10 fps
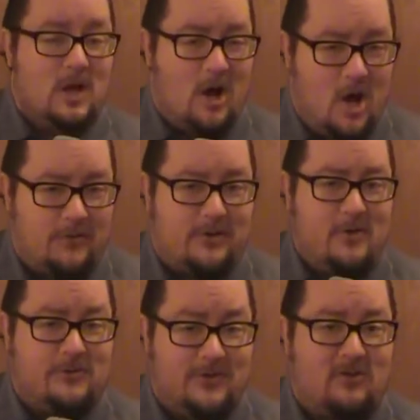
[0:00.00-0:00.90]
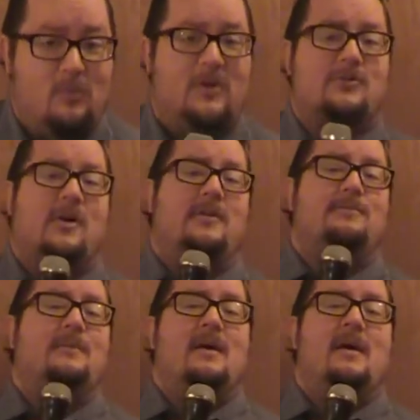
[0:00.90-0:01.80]
also six weeks
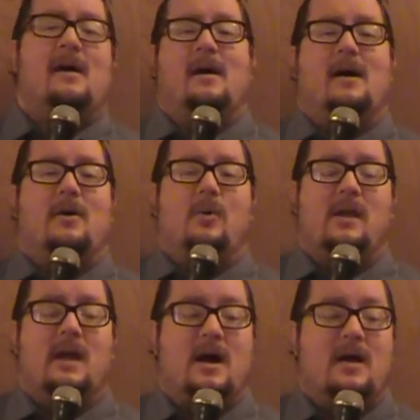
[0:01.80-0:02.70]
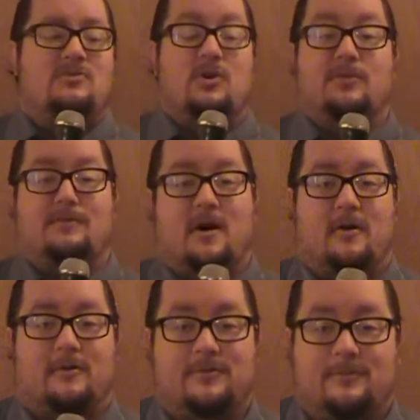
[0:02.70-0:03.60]
running, uh, we got Joseph
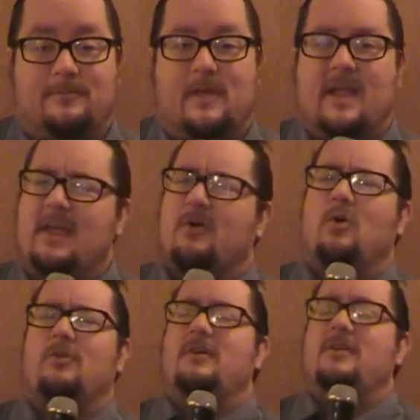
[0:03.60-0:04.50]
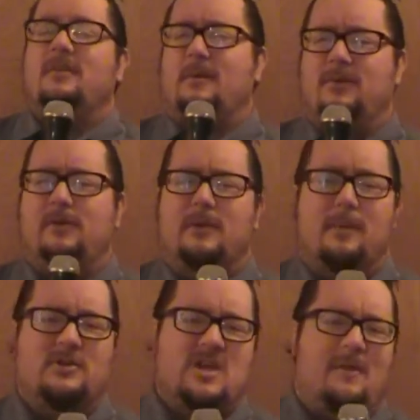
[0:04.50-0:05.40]
Conners. And he, of course, is the
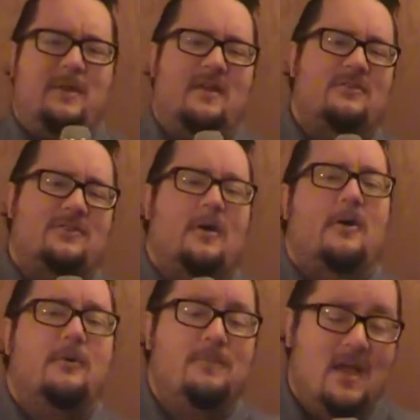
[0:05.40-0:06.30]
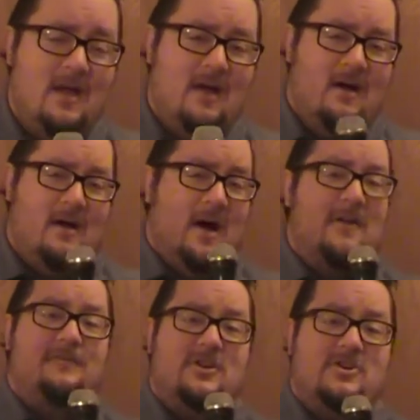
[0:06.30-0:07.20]
WCW champion. So
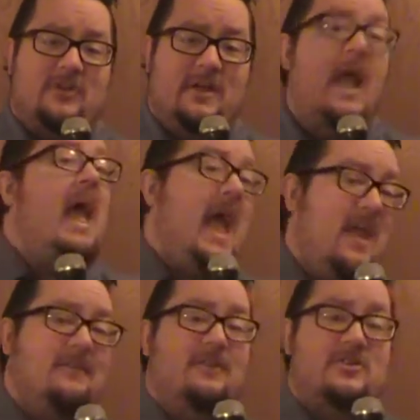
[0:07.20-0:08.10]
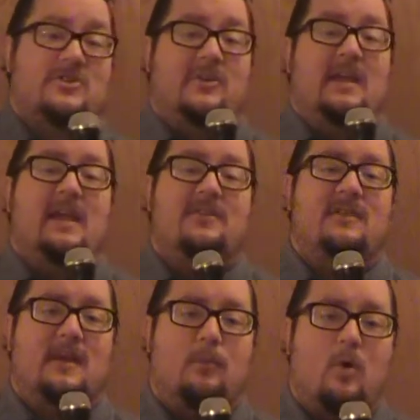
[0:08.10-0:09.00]
Unofficially and officially, he is
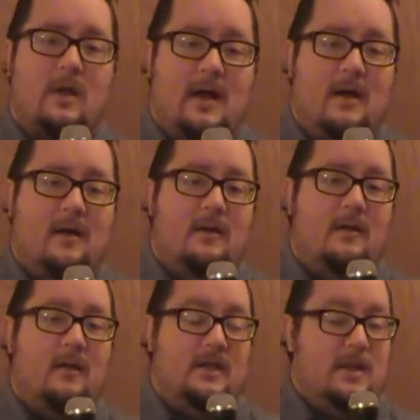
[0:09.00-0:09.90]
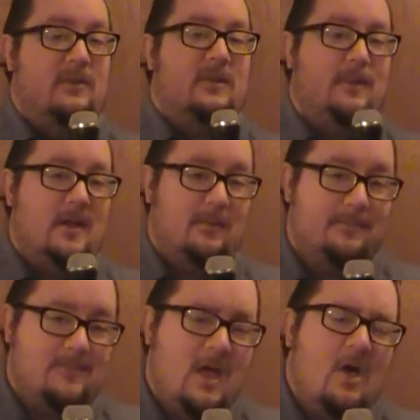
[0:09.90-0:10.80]
the number one guy in WCPW.
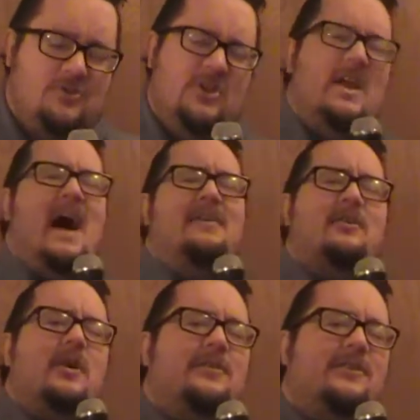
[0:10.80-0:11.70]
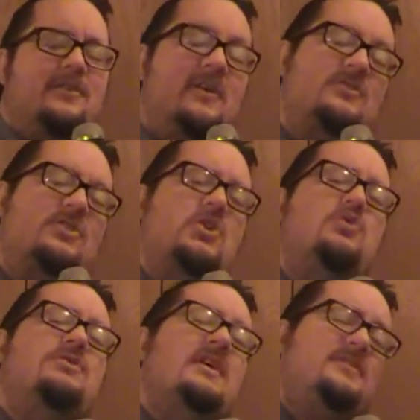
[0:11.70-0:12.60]
So you guys agree with this list? Do you
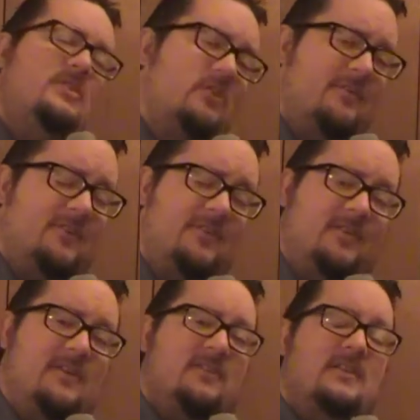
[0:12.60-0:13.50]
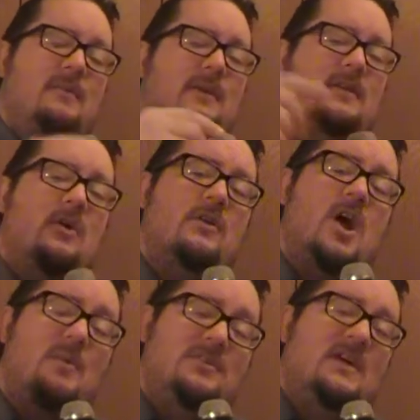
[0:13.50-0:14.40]
disagree with this list? Let me know in the
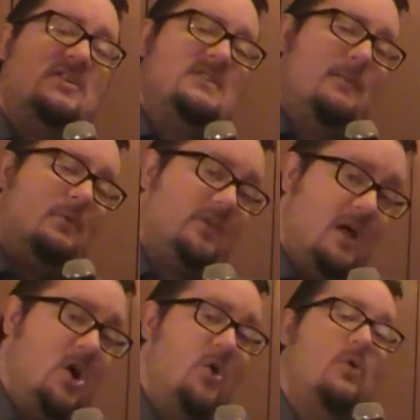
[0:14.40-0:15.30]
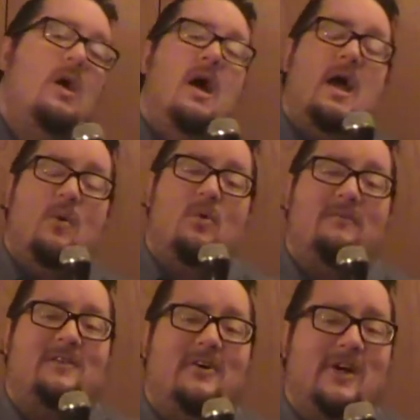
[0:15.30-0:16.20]
comment section down below. And
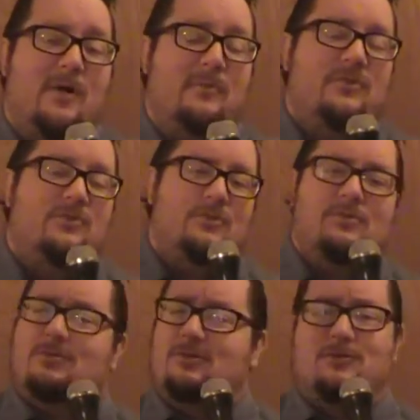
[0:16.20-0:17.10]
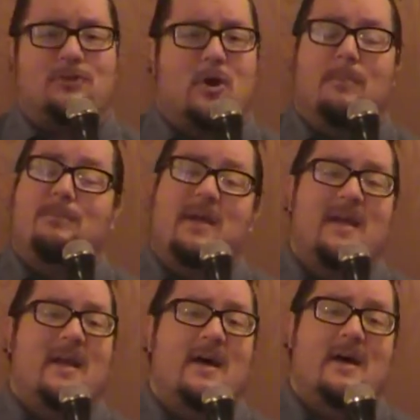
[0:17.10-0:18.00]
one final time, let me just throw a
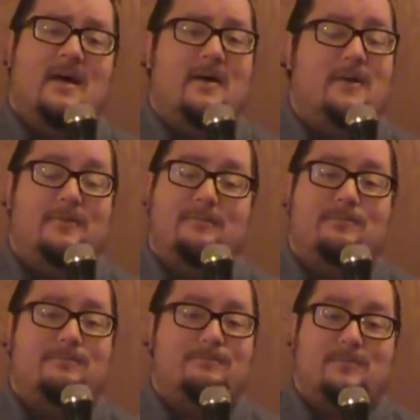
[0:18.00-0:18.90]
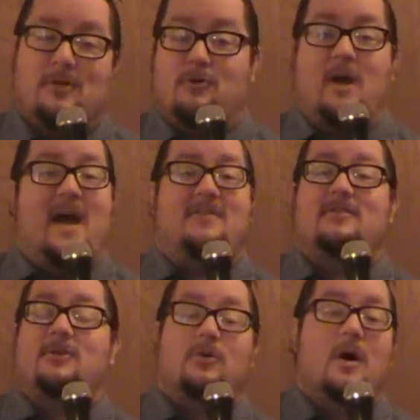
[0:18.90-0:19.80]
big uh, congrats
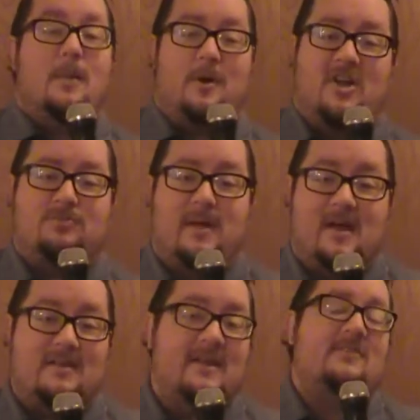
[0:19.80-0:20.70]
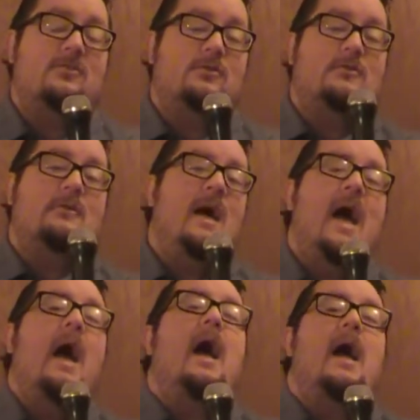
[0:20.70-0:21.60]
to uh, Prospect, Nixon Newell,
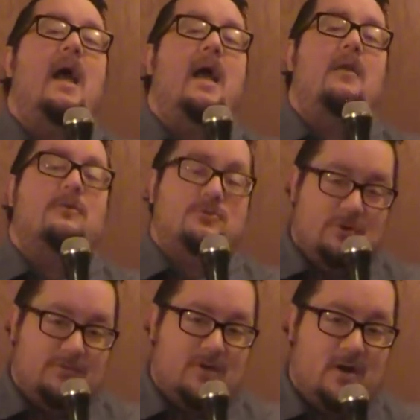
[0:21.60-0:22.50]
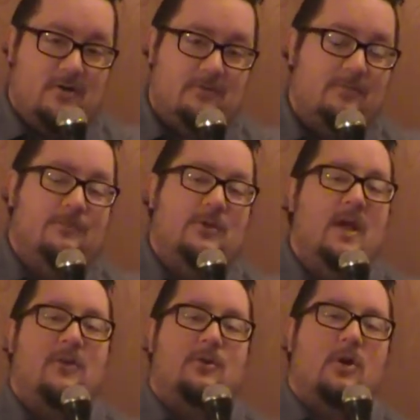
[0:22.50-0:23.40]
and Joseph Conners. You
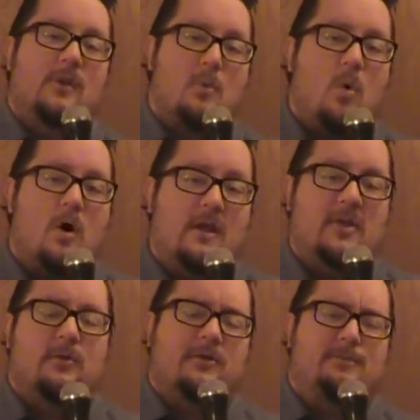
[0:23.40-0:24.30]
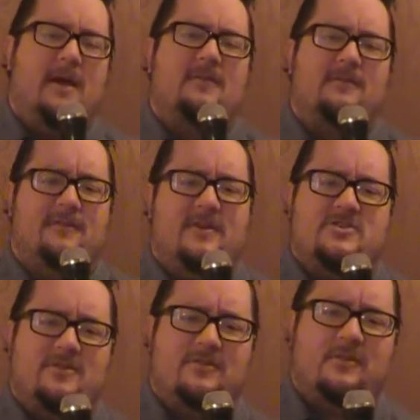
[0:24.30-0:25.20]
guys are all number one in your respective
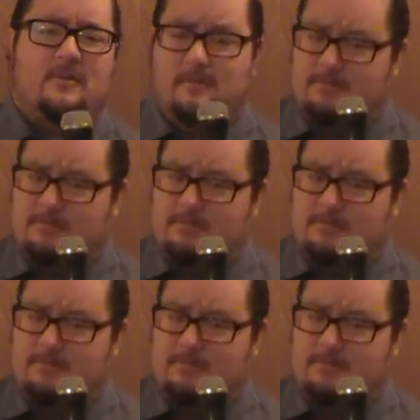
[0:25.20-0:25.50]
divisions.